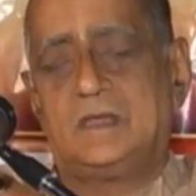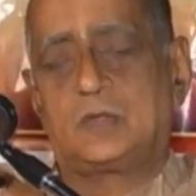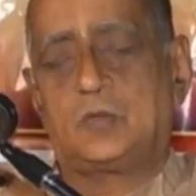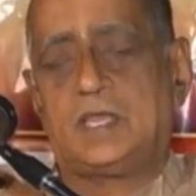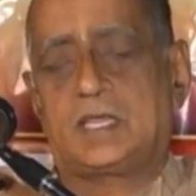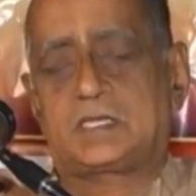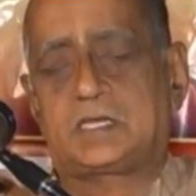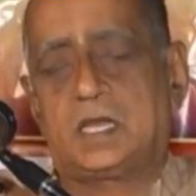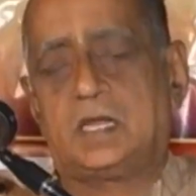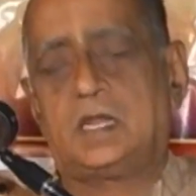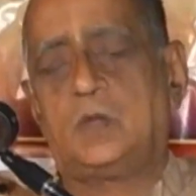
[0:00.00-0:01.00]
So the
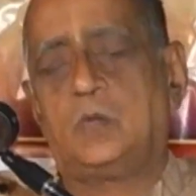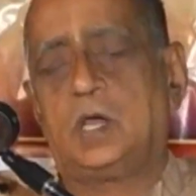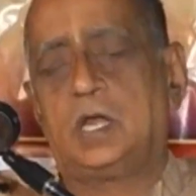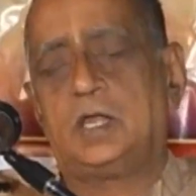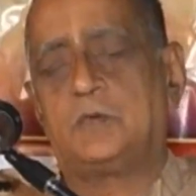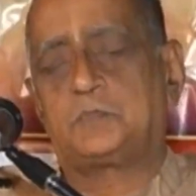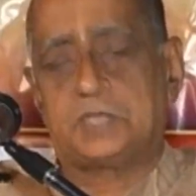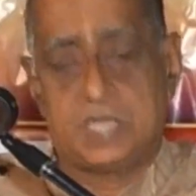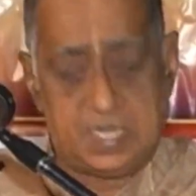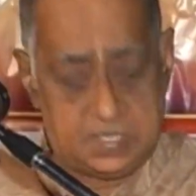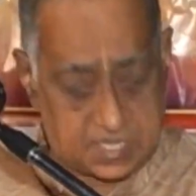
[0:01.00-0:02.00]
external world of
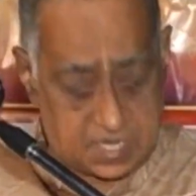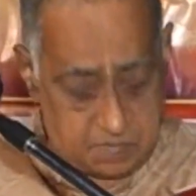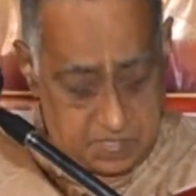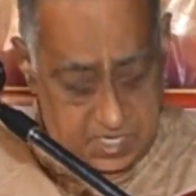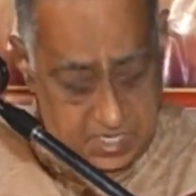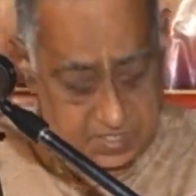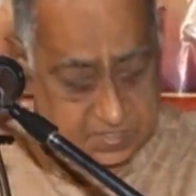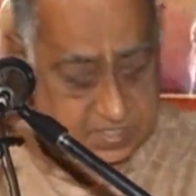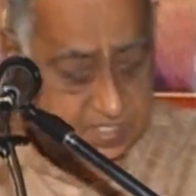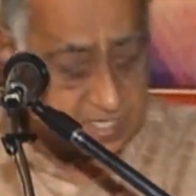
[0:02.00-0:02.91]
things and beings,